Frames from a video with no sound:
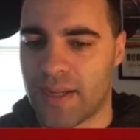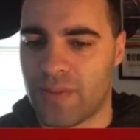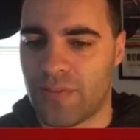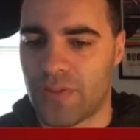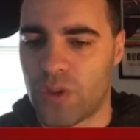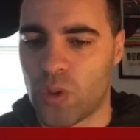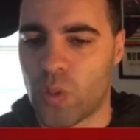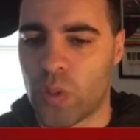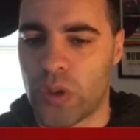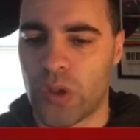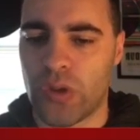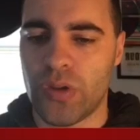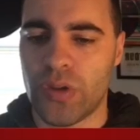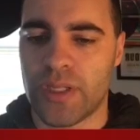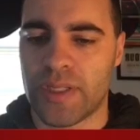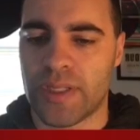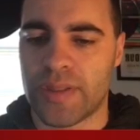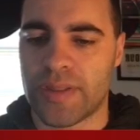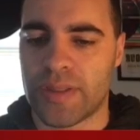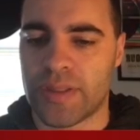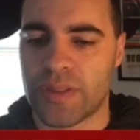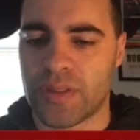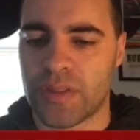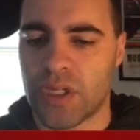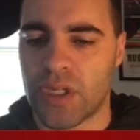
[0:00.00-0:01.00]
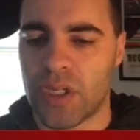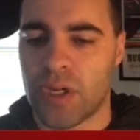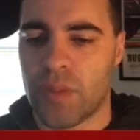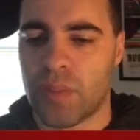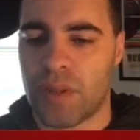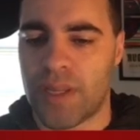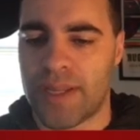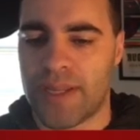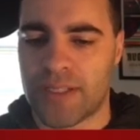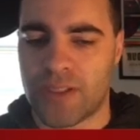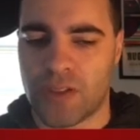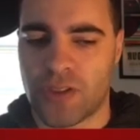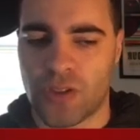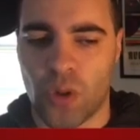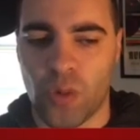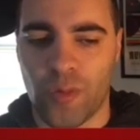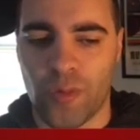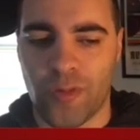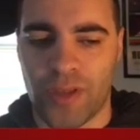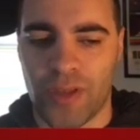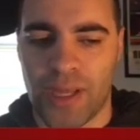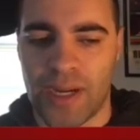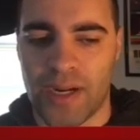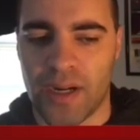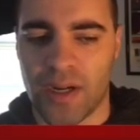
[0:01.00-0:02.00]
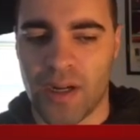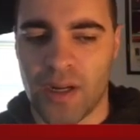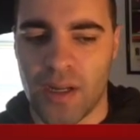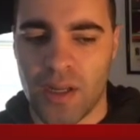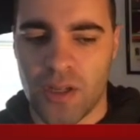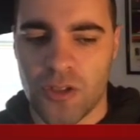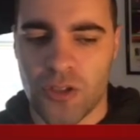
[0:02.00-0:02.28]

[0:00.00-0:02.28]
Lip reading: if you will, is playing Soulflayer.